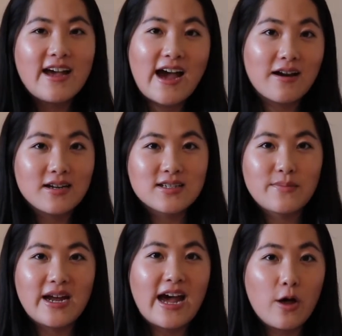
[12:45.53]
adding to
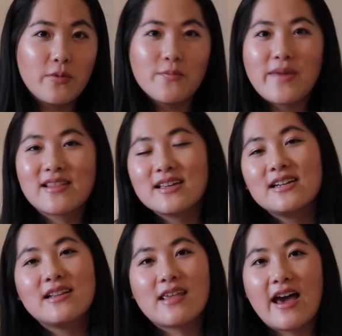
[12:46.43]
my album
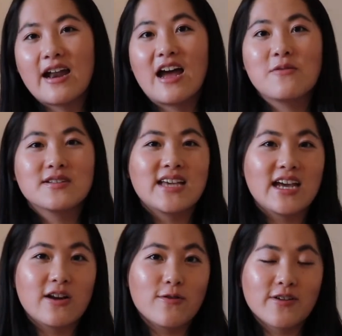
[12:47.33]
method, then I will take
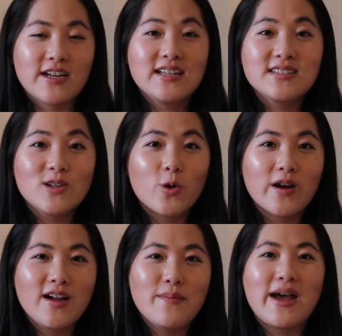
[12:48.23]
it over to
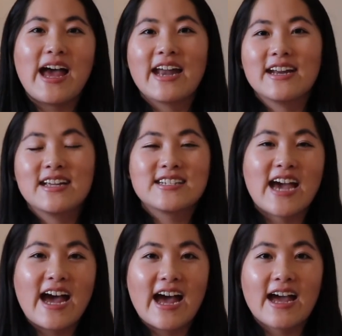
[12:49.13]
Instagram, add any
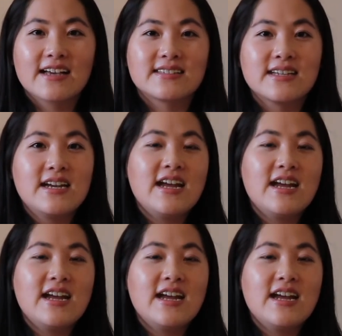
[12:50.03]
tags